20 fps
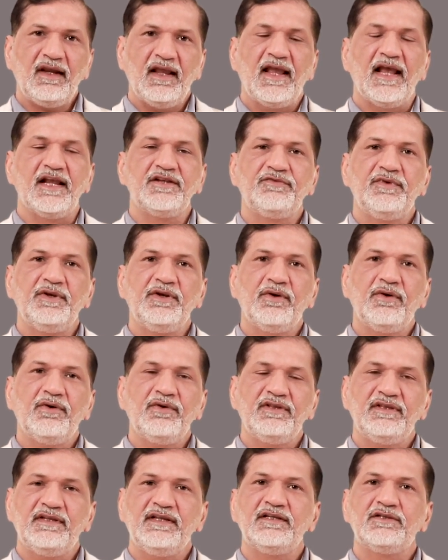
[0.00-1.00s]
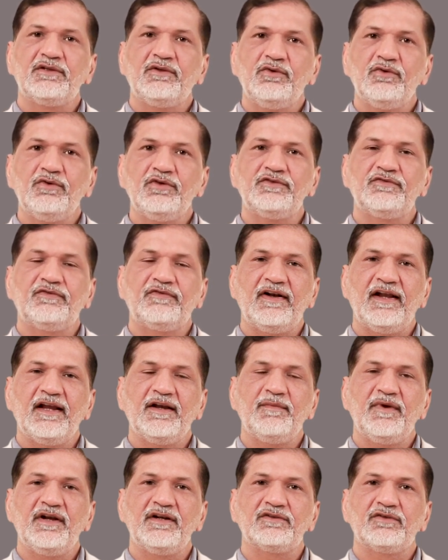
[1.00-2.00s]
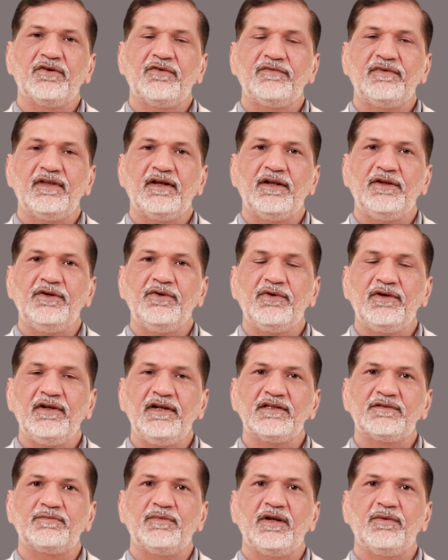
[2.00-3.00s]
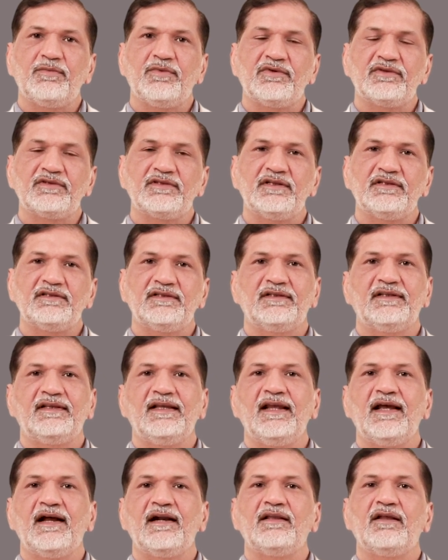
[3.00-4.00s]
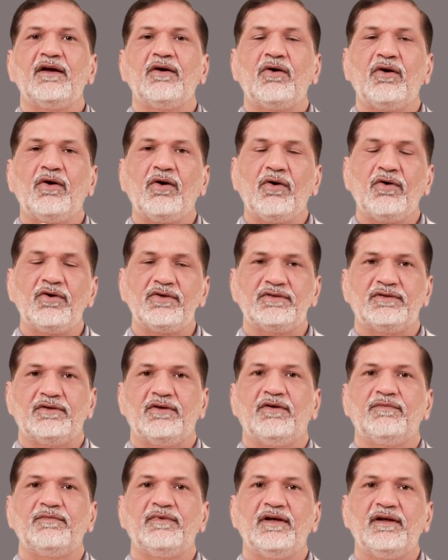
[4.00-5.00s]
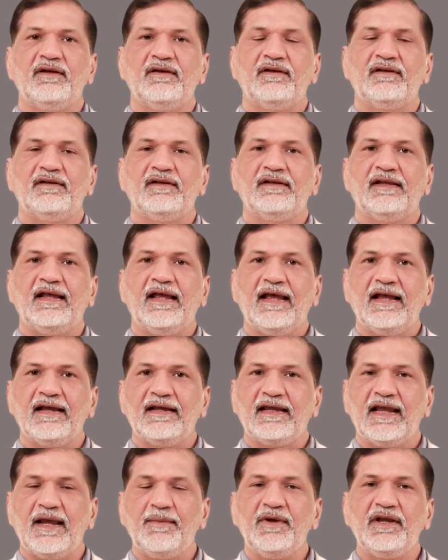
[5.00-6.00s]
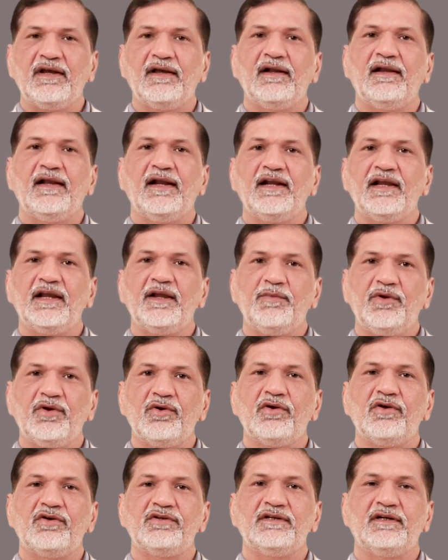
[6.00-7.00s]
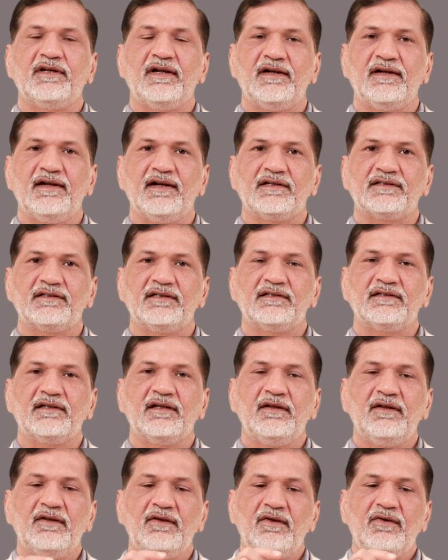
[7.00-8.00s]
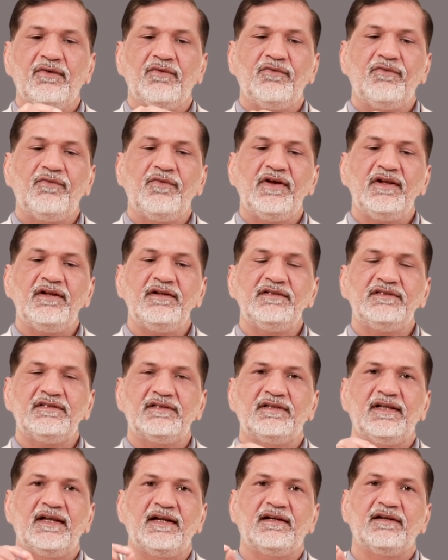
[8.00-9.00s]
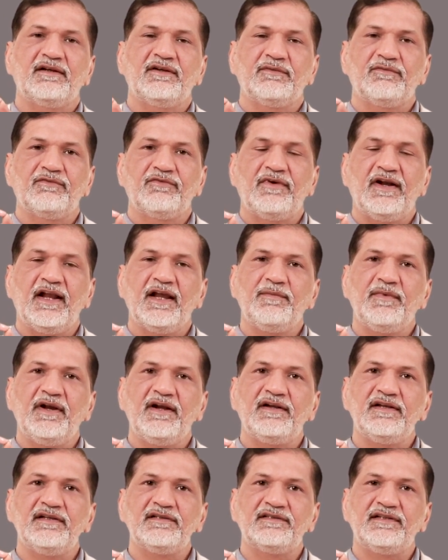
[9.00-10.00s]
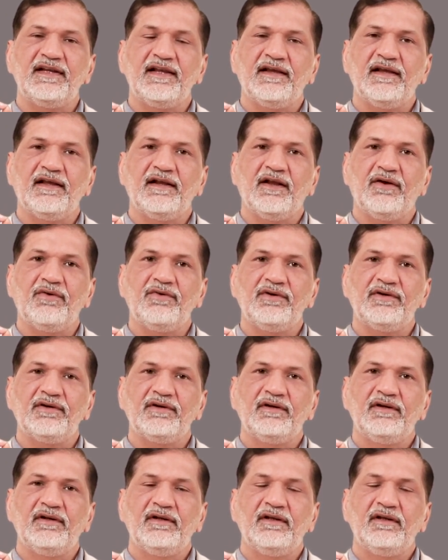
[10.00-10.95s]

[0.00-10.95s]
As we know, these loose fragments of the nucleus pulposus, they are the cause of the chemical and immunological reactions. Once that fragment is taken out